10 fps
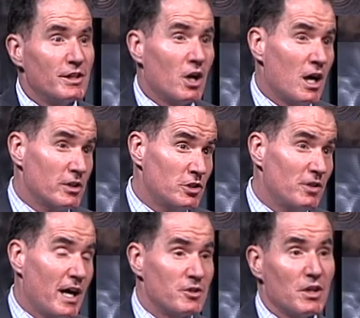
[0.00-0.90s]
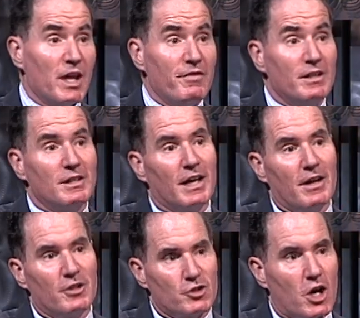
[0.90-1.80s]
in August two thousand eleven,
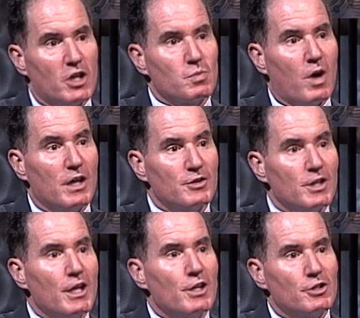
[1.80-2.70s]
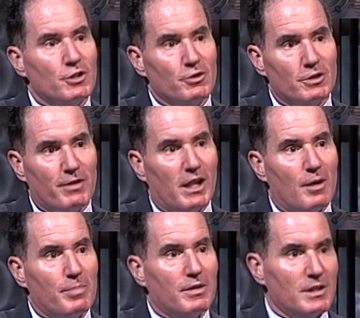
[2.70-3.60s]
and the charge was to
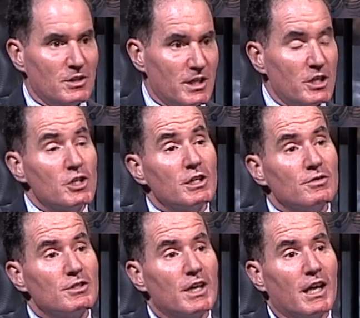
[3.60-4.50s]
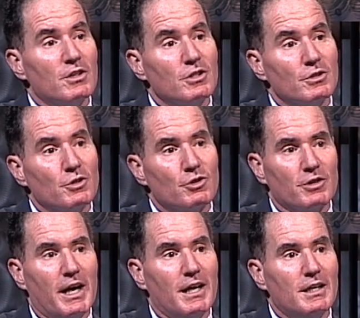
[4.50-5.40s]
develop these initiatives and to
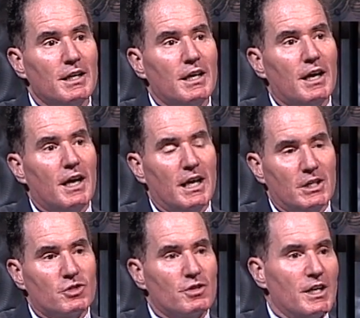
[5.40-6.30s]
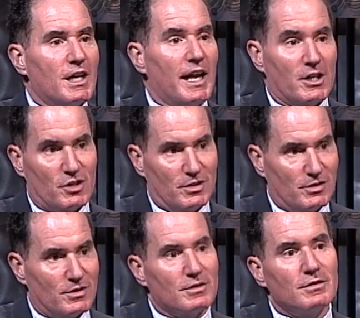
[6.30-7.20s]
create industry connections.